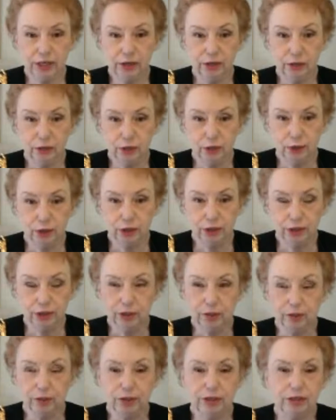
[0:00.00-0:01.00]
in
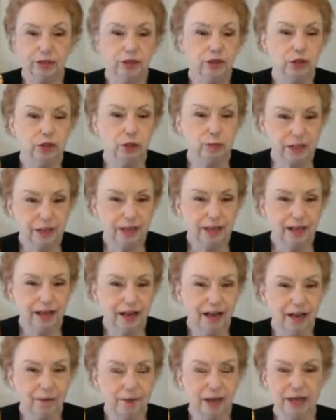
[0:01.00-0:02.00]
nutrition. You've written 2
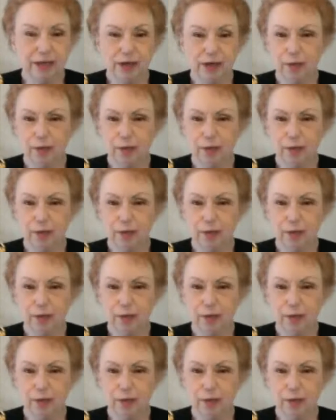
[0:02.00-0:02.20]
books.